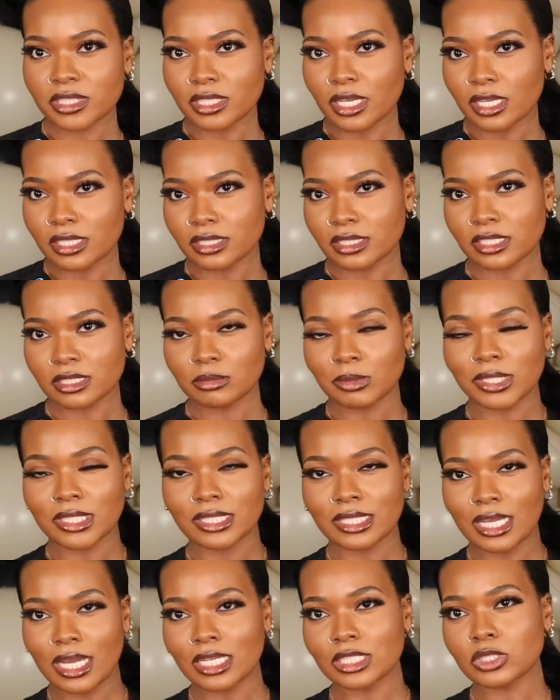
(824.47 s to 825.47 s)
sizes
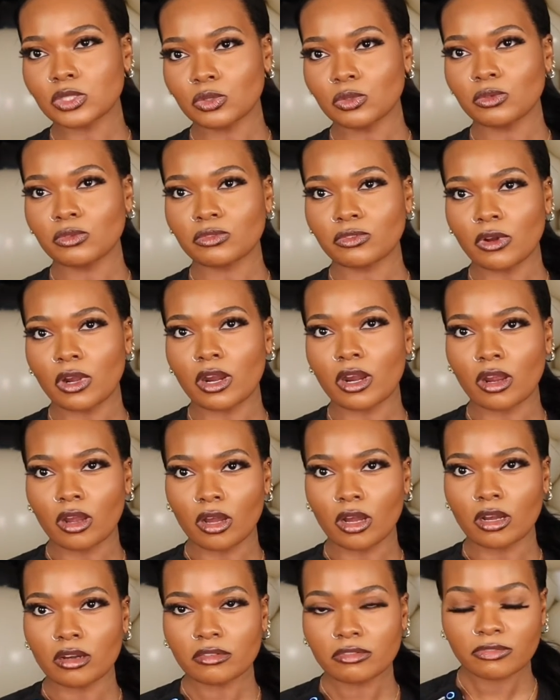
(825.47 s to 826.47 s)
but not too far
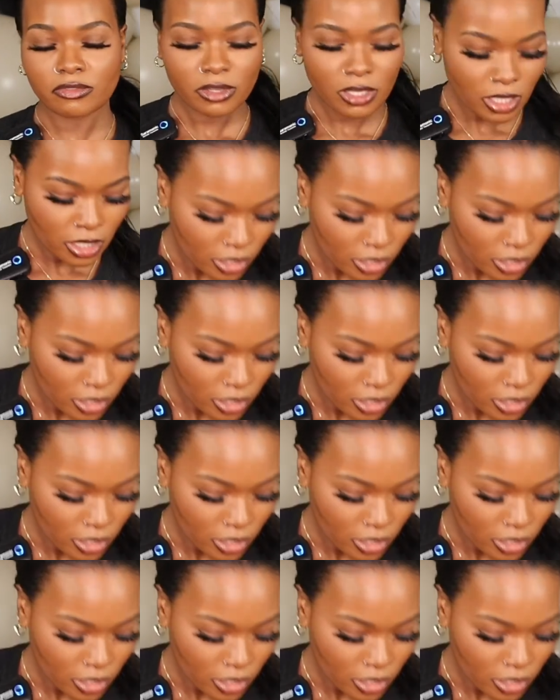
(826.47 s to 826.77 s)
off.